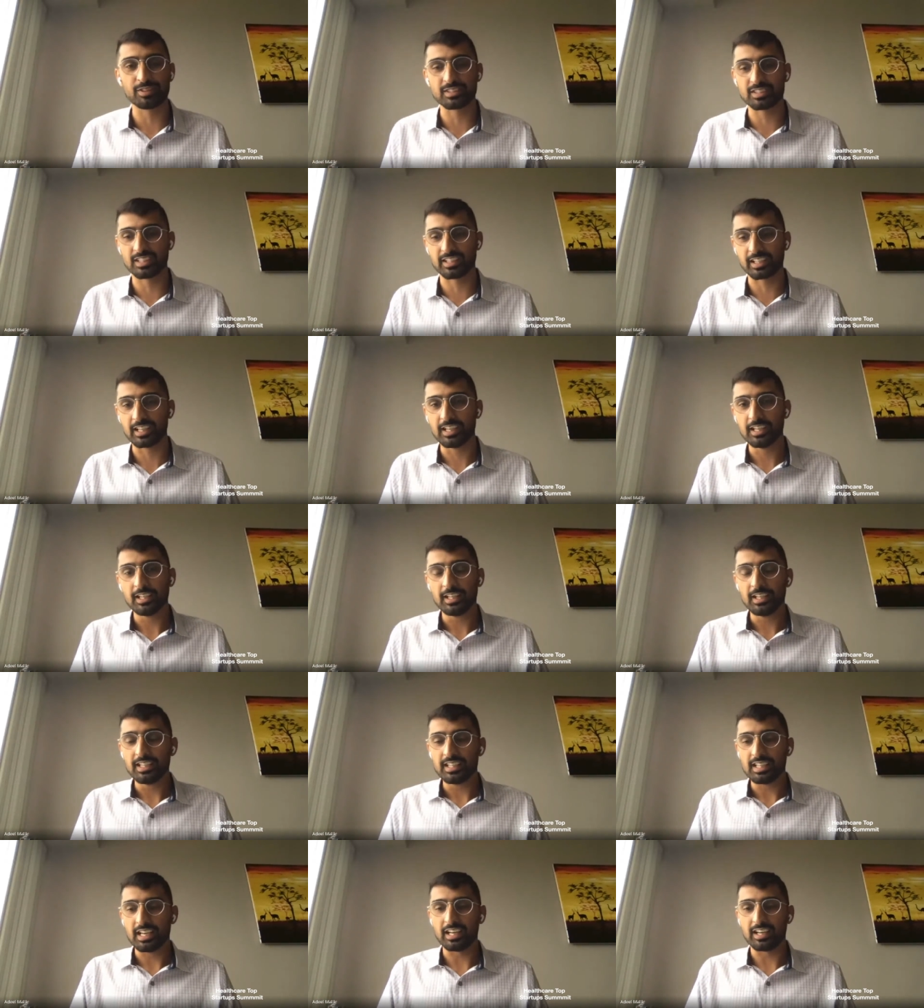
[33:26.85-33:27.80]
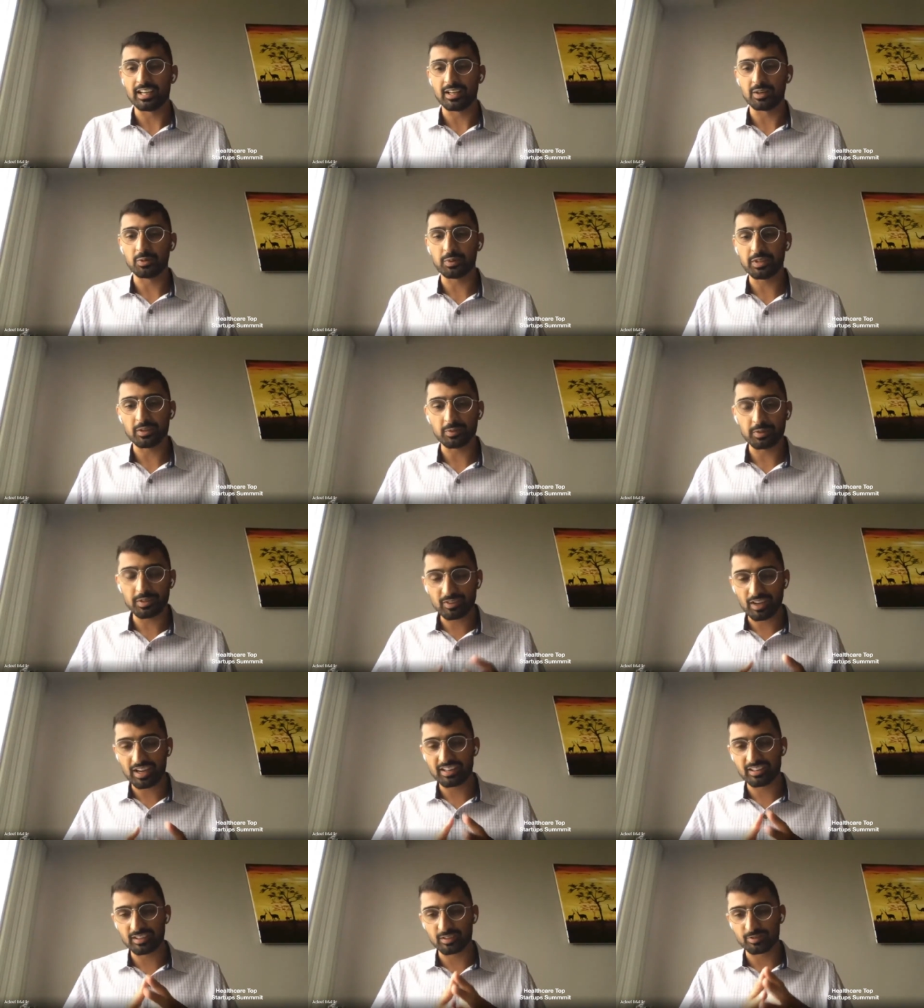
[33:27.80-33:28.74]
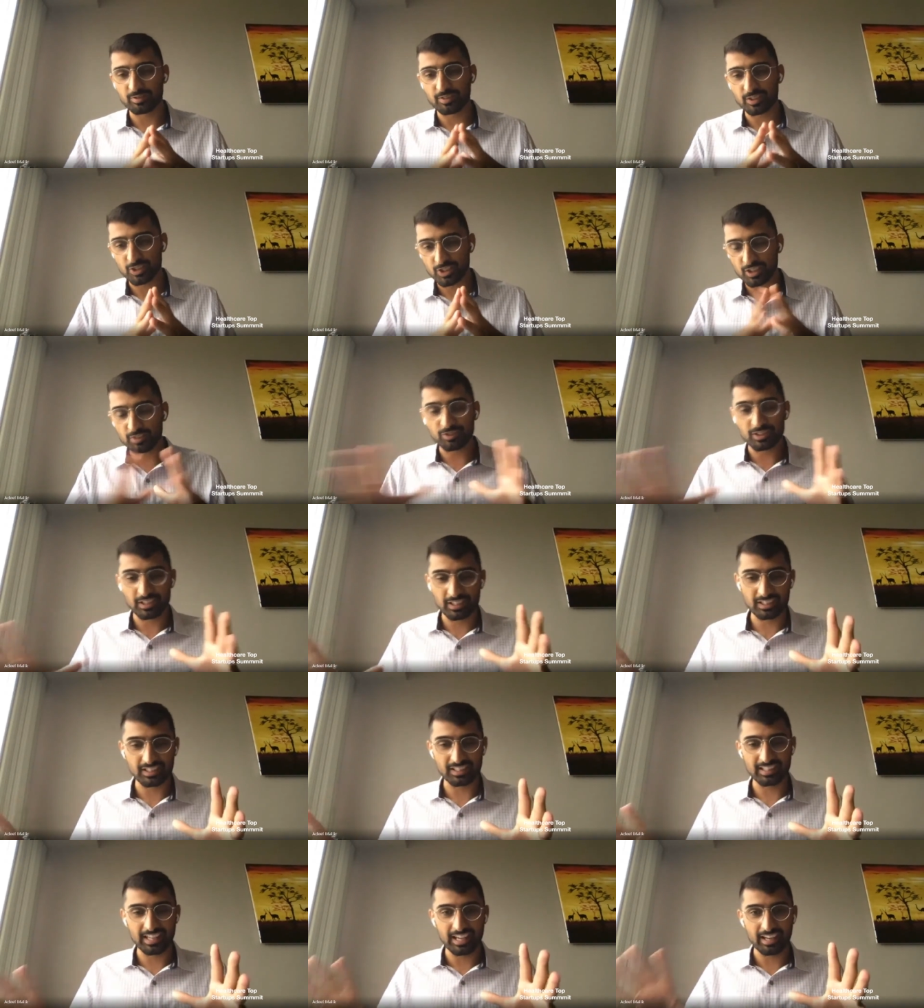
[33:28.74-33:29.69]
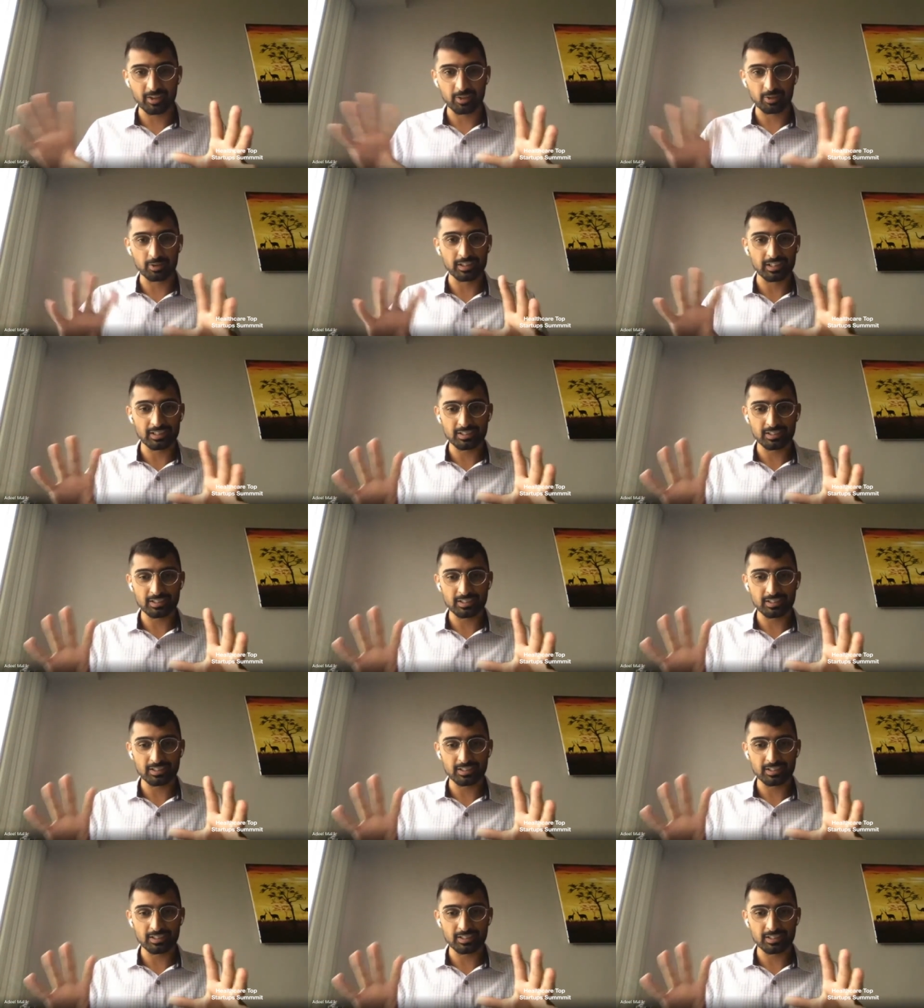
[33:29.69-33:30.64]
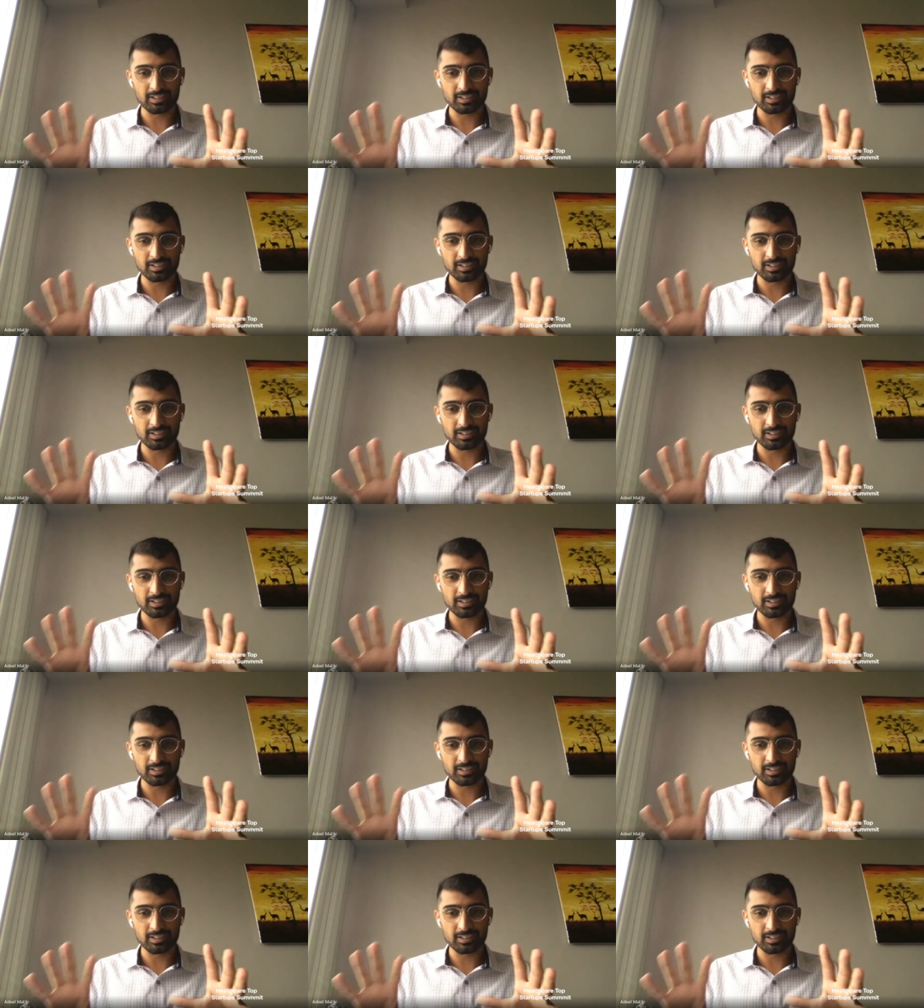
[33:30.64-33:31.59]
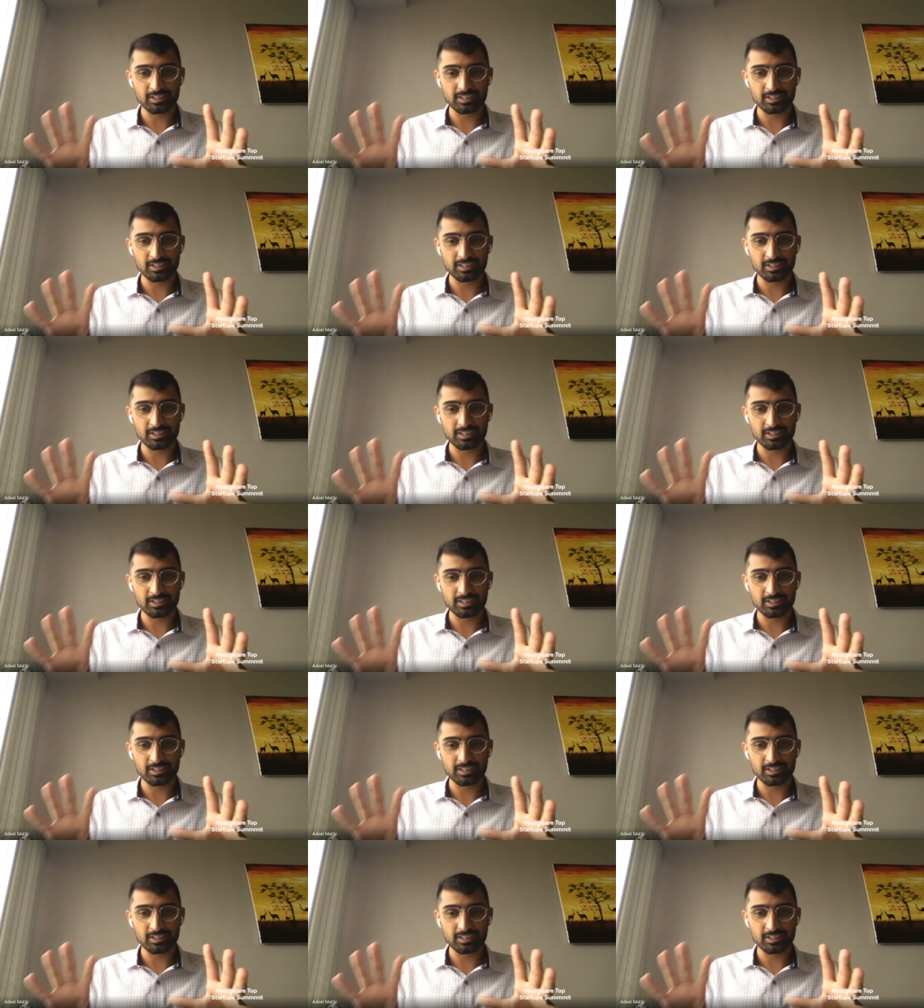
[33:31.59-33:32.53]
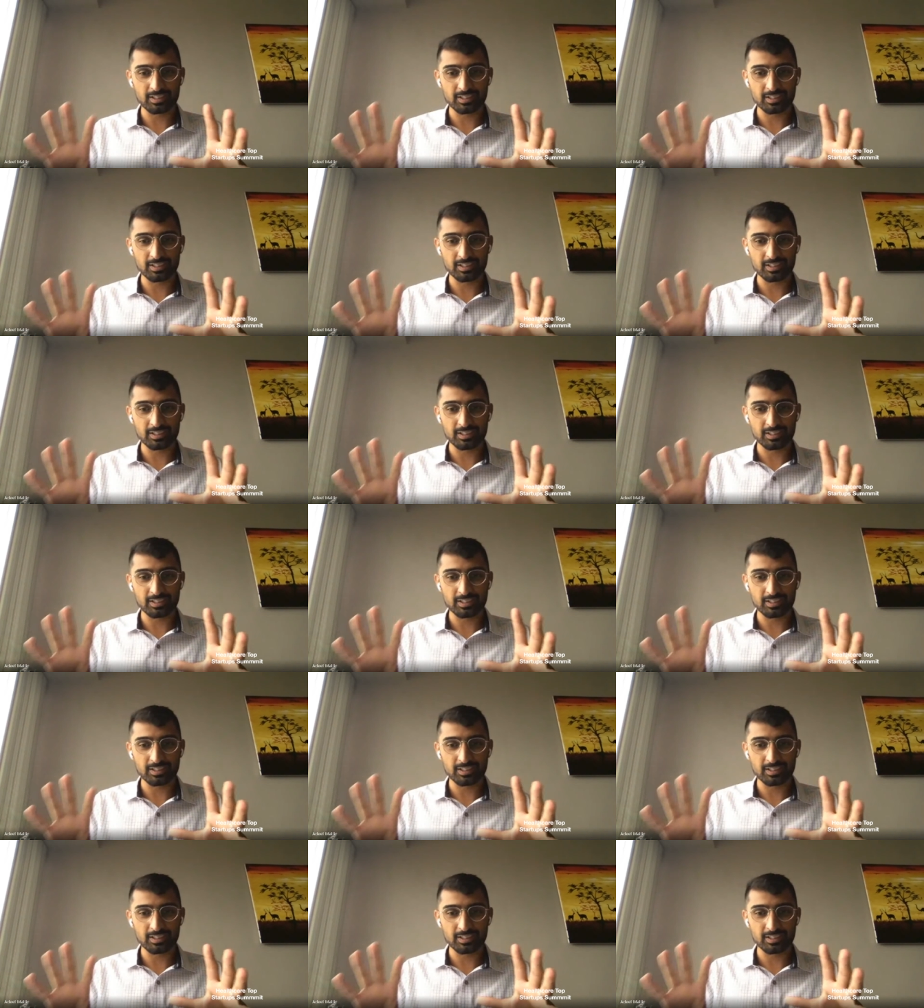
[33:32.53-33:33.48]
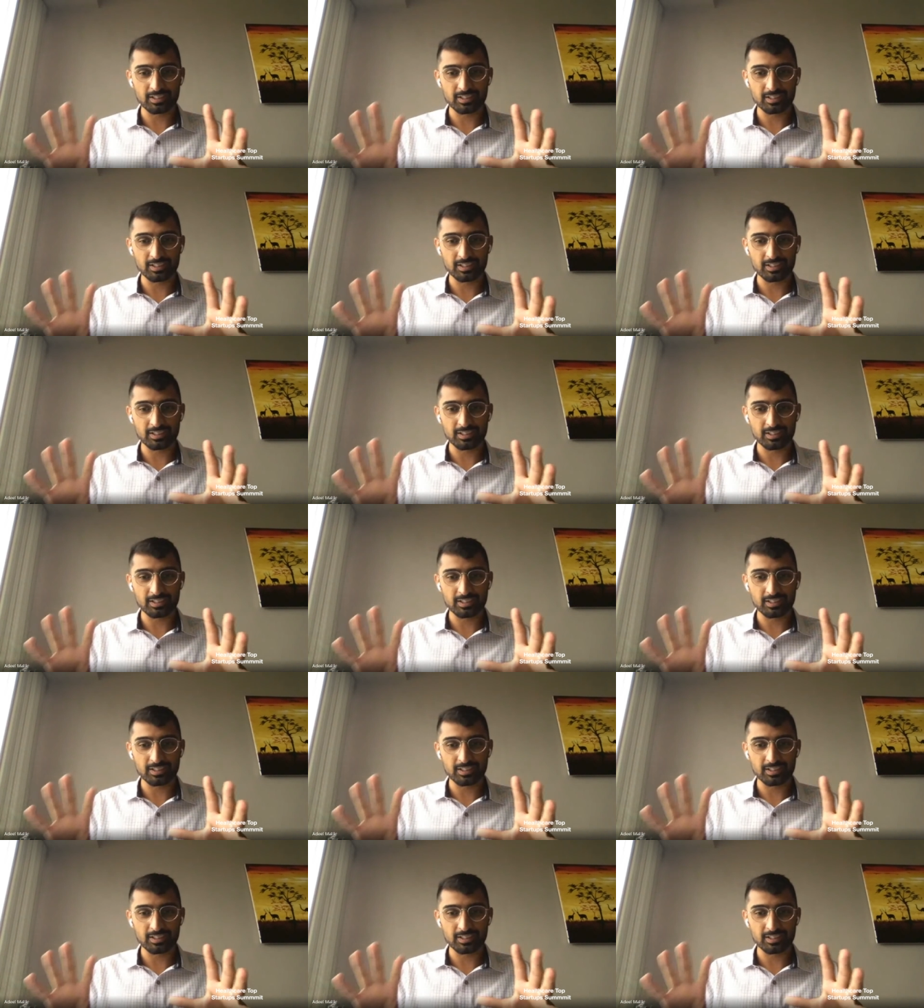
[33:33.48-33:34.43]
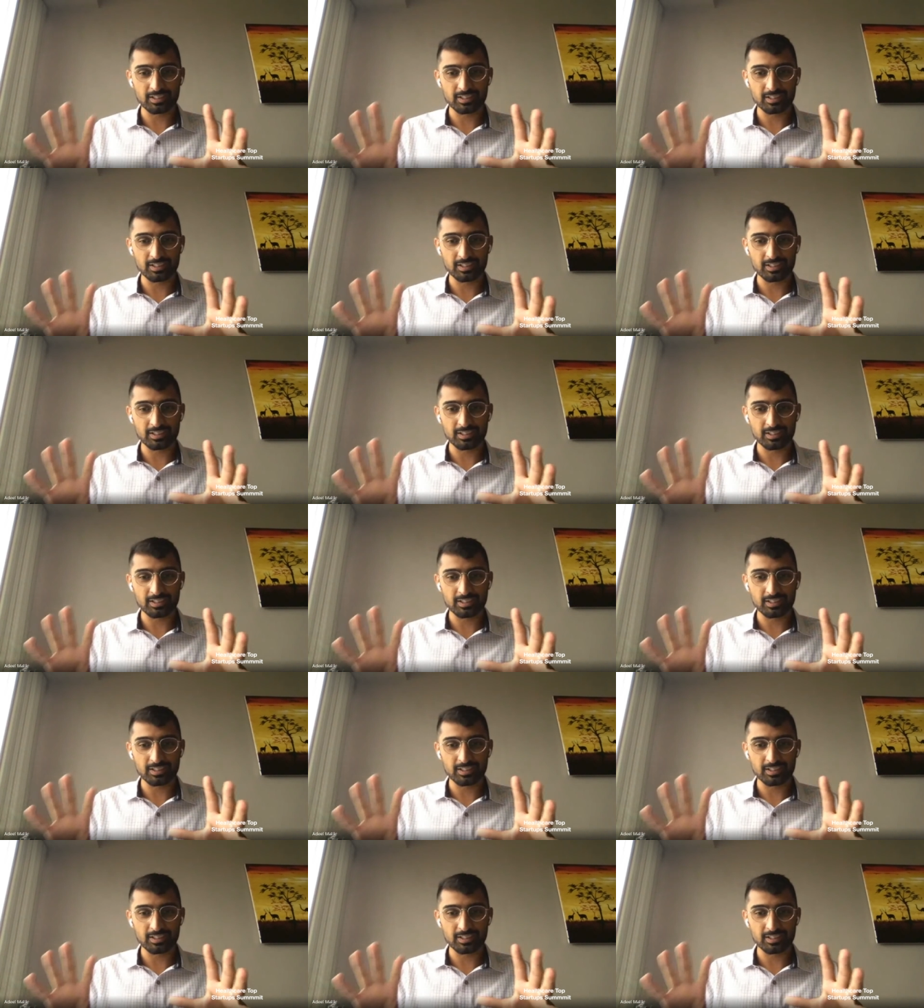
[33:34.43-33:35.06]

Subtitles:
It's like we've kind of shifted that onus where we're going to take care of that. All you got to do is answer our questions, right? But that's